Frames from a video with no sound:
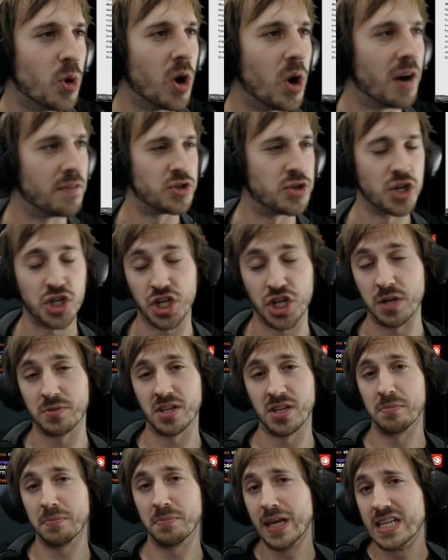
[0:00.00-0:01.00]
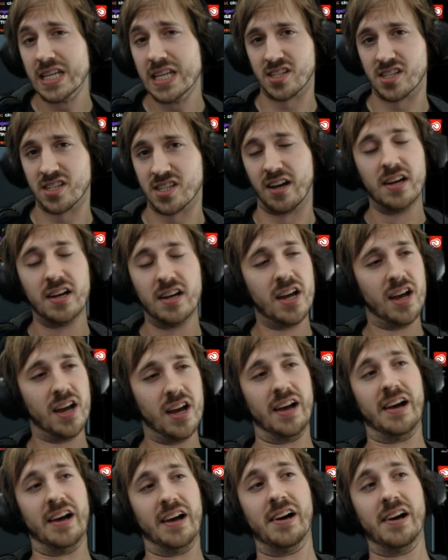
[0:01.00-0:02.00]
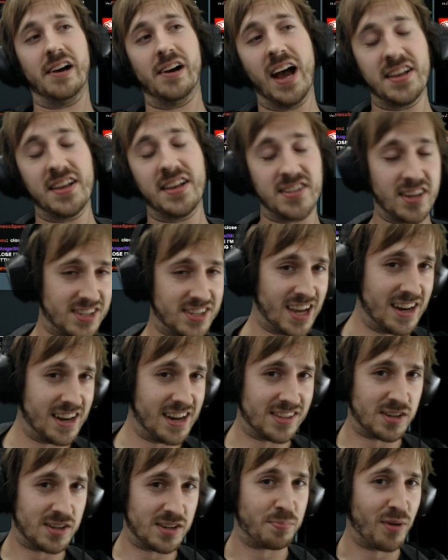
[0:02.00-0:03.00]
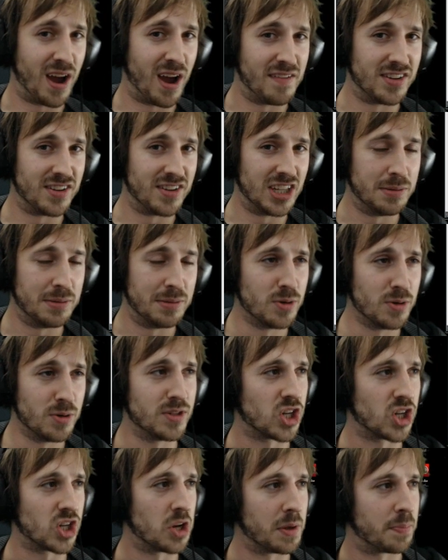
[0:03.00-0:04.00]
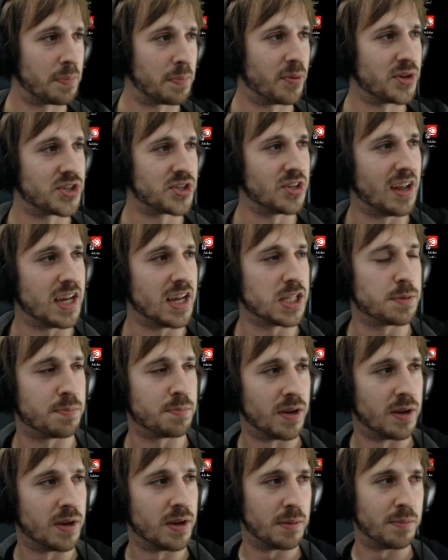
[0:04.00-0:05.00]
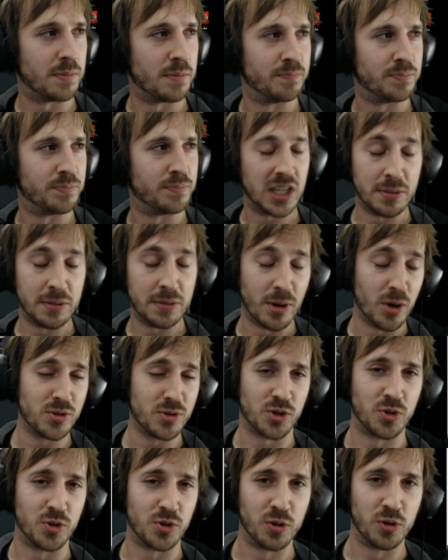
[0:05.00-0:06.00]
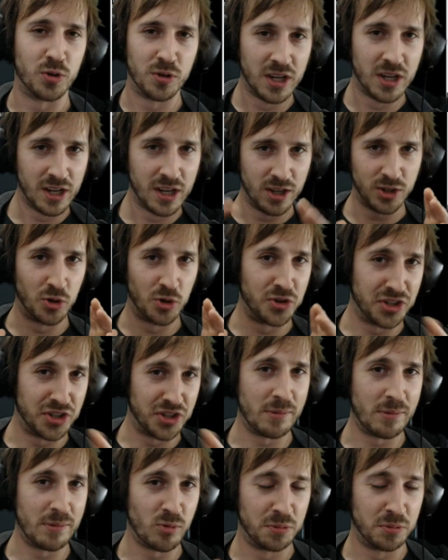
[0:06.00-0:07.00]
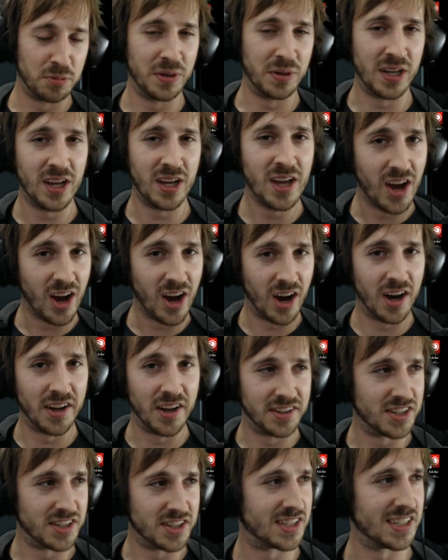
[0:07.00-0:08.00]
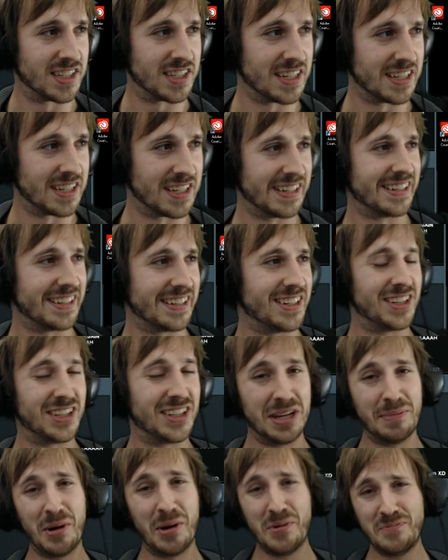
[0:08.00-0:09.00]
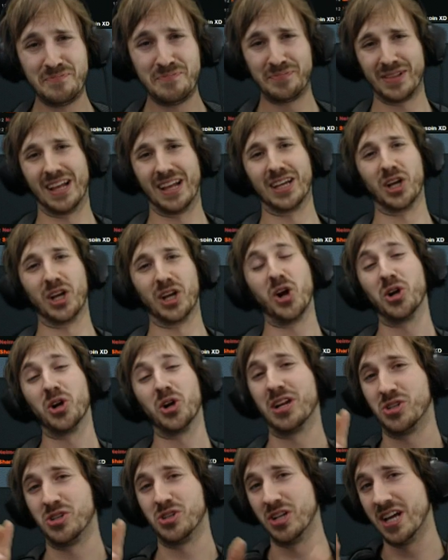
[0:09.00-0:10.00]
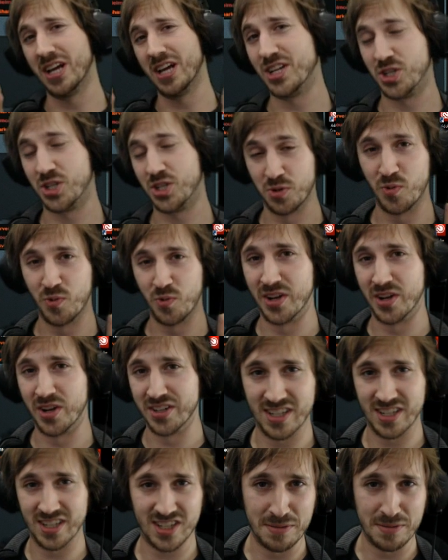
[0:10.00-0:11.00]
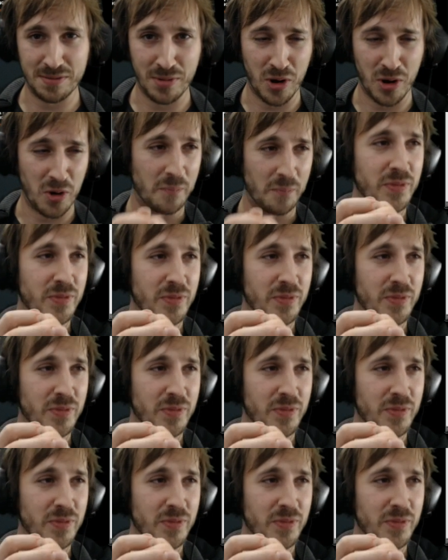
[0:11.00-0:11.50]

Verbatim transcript: of Just Shapes and Beats. Uh, uh, as I said, it's a private demo. It's gonna be a personalized uh, demo, so your your name will be on the the demo. Like, congratulate, you won this demo.